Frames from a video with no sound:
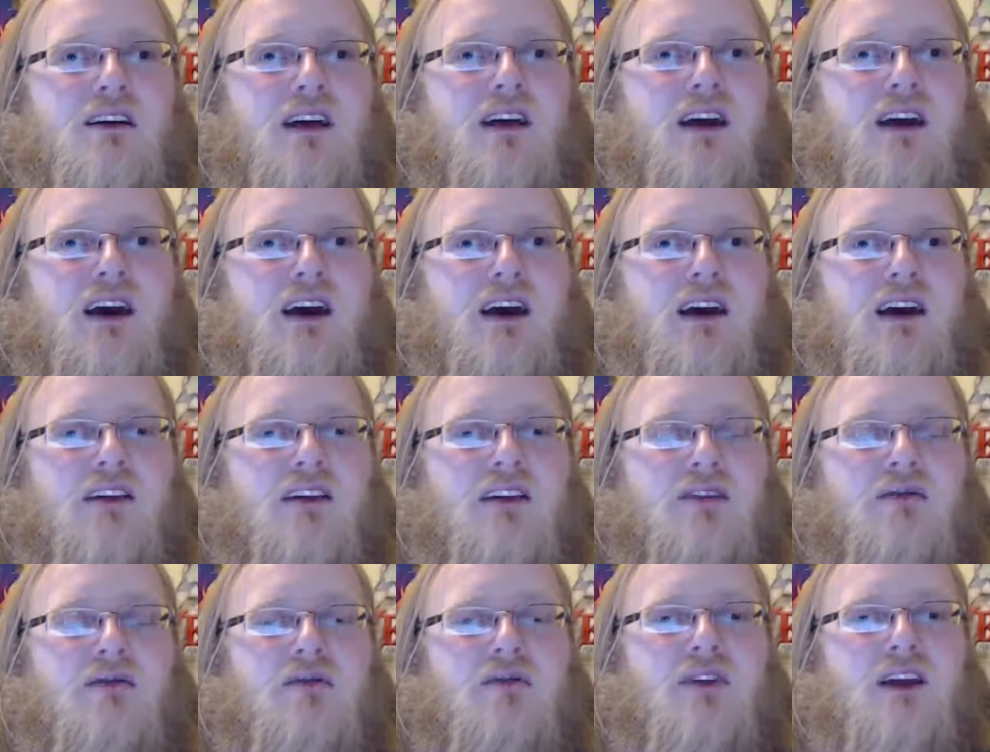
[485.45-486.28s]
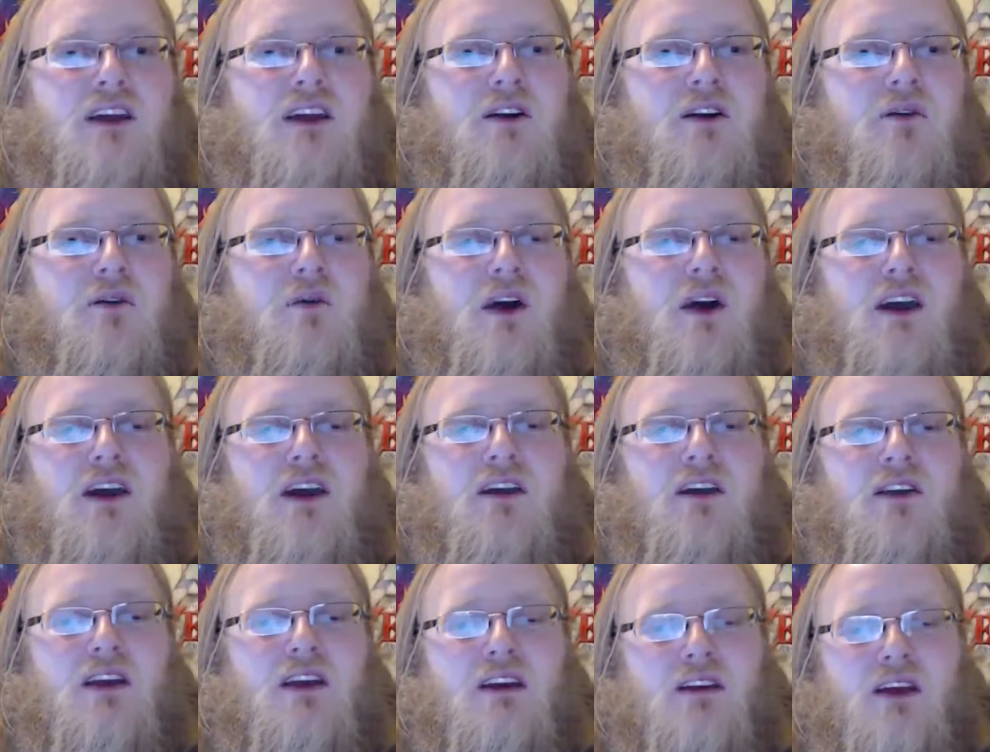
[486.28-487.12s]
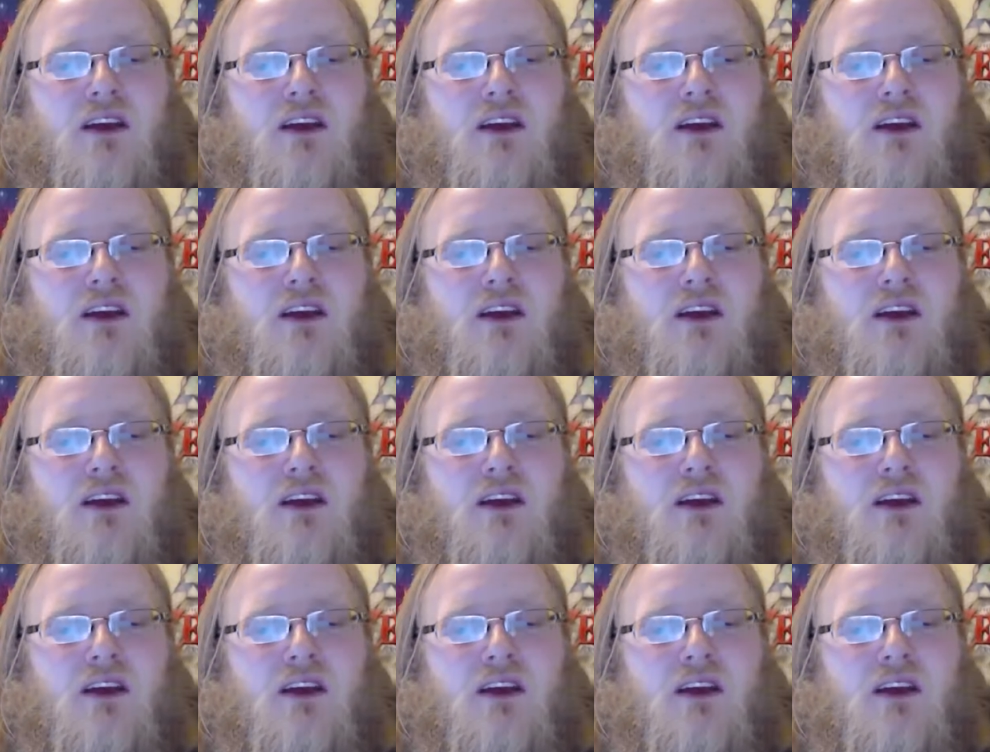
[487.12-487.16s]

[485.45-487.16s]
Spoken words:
And in a way, like, I